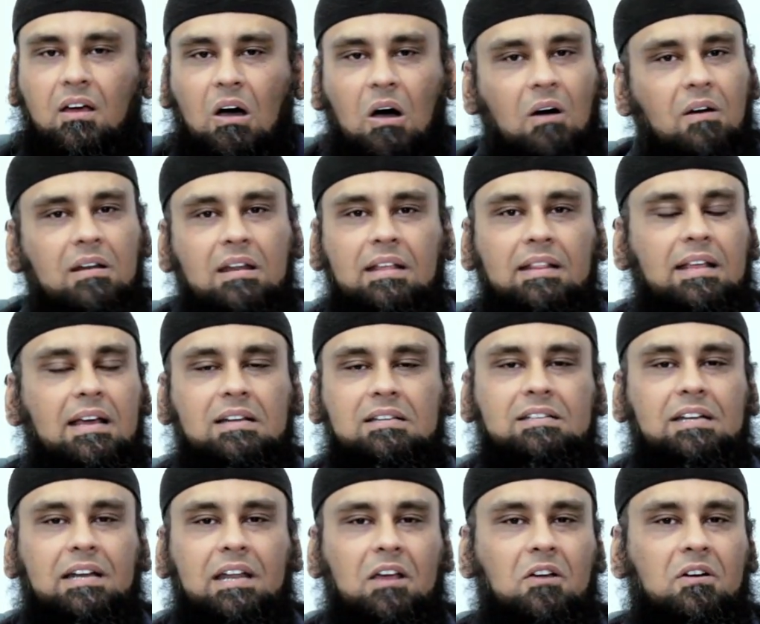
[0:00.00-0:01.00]
Only they are
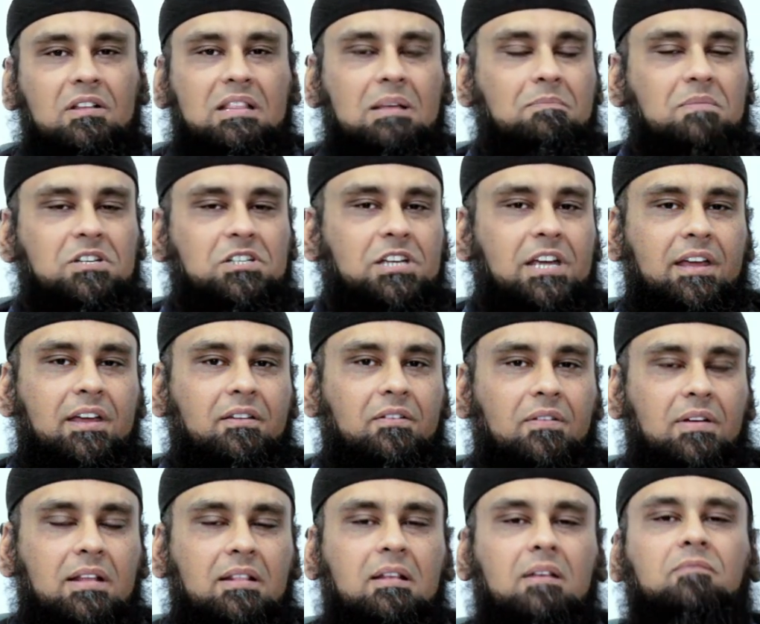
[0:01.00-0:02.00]
sitting on the
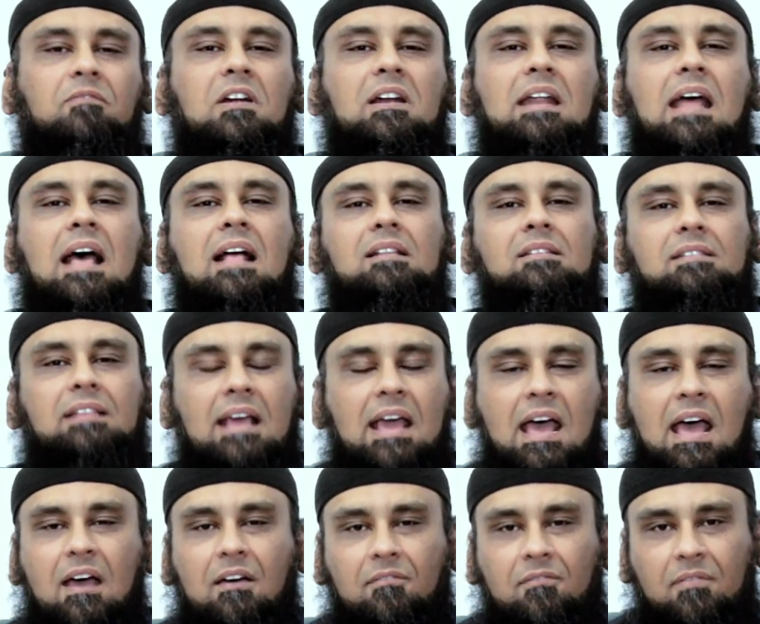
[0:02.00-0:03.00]
machinery, not what else they
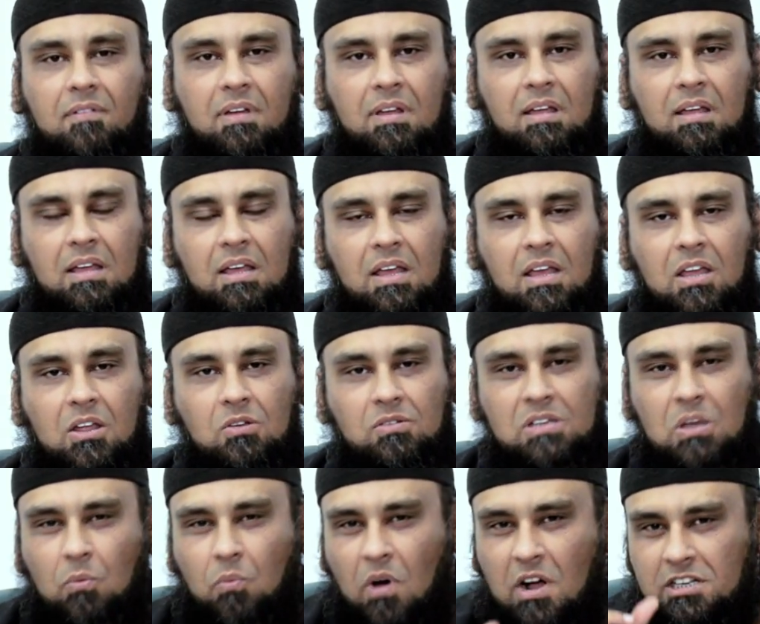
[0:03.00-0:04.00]
have. You
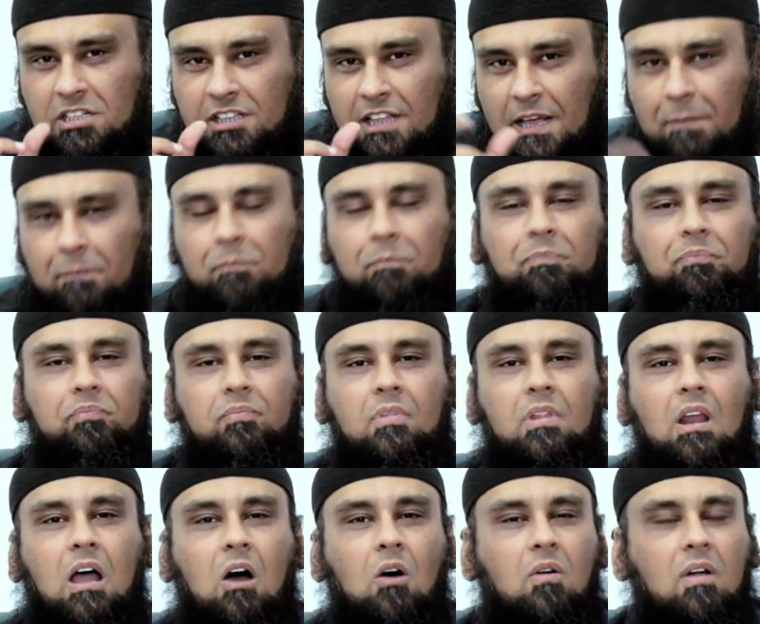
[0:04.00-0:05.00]
see, watch them,
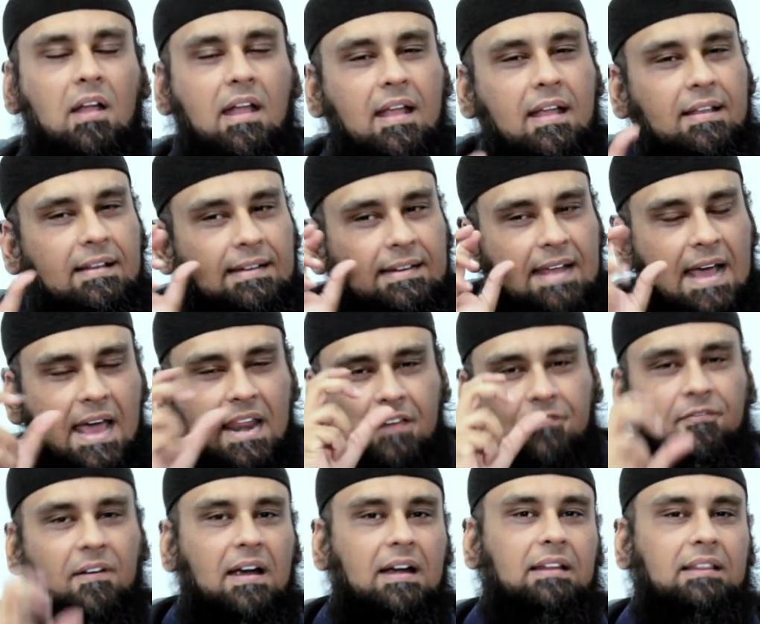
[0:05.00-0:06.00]
how
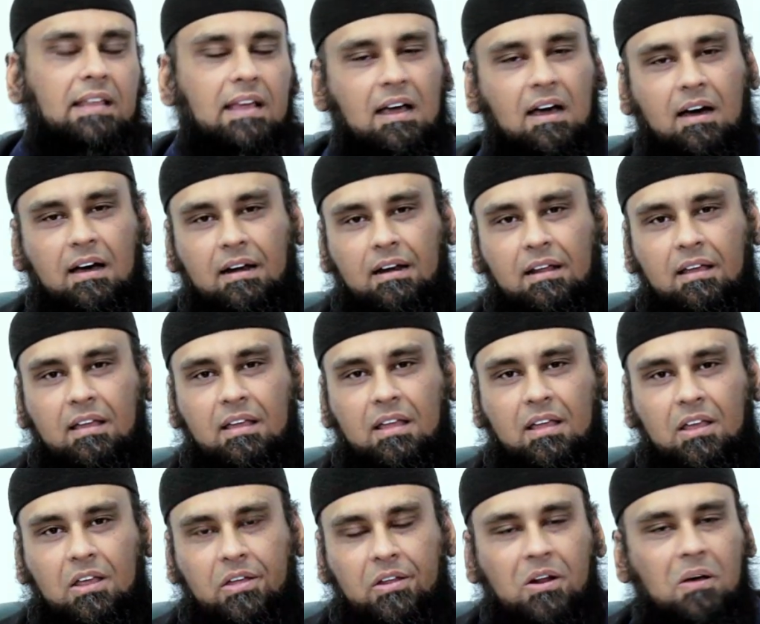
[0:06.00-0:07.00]
terrified they are.
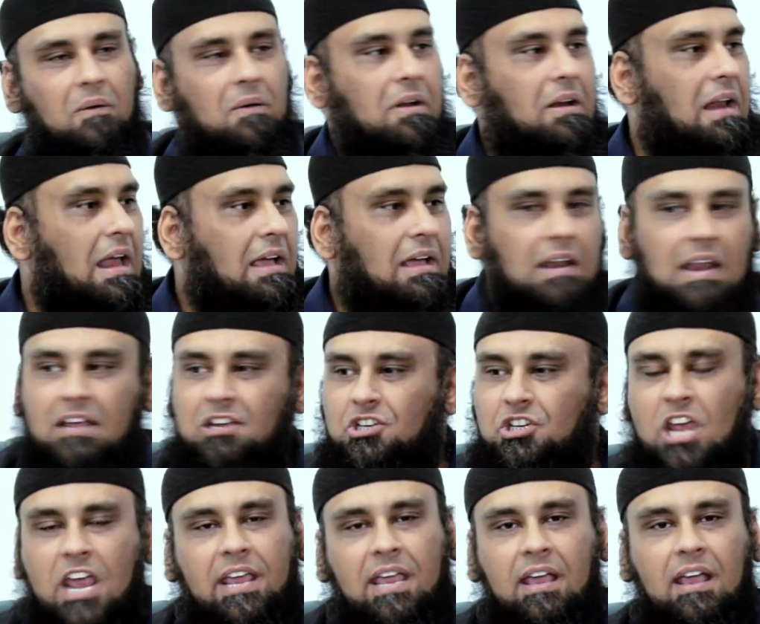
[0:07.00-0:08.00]
You know, like, like
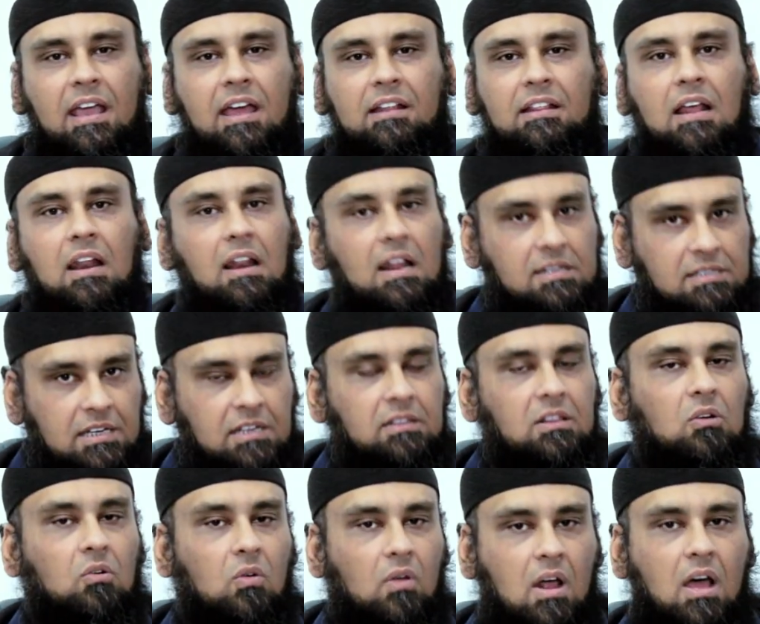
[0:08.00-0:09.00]
shaking here, Allah says in
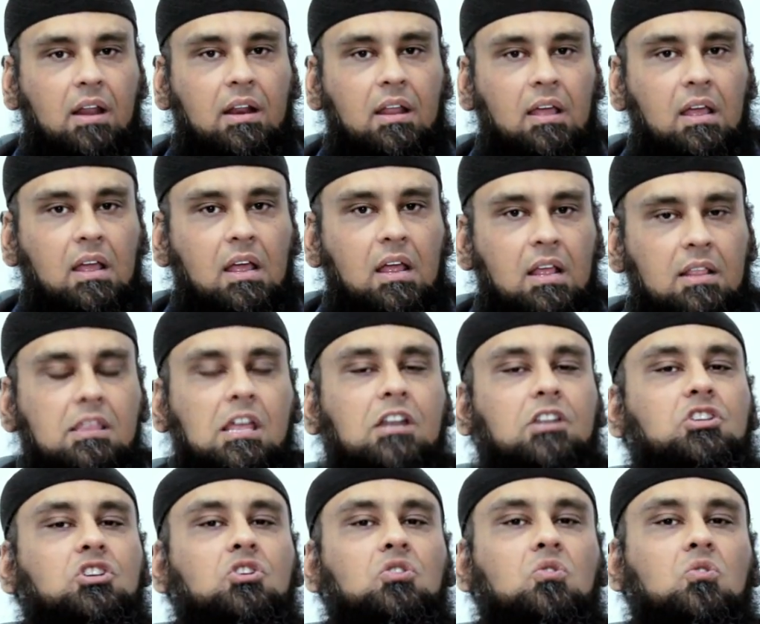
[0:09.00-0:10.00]
the Quran, the
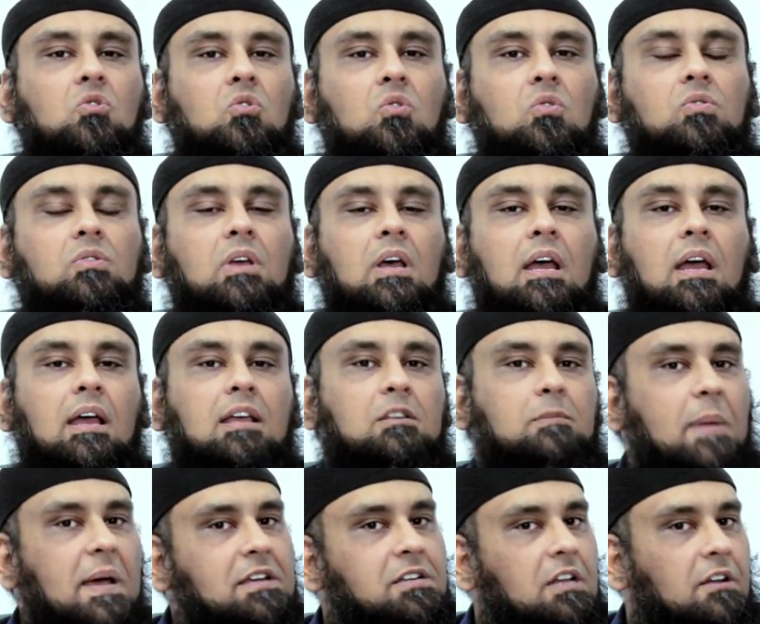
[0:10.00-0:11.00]
Jew,
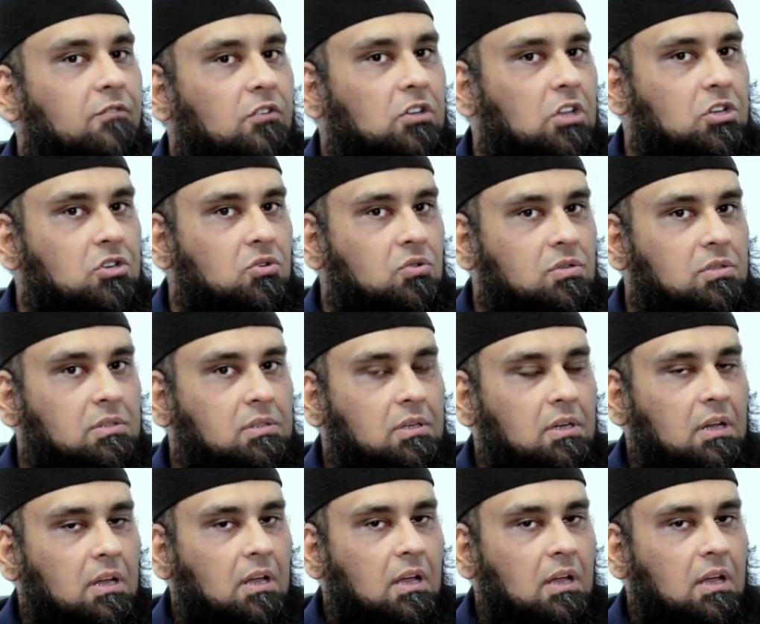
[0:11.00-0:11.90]
especially for the Jews,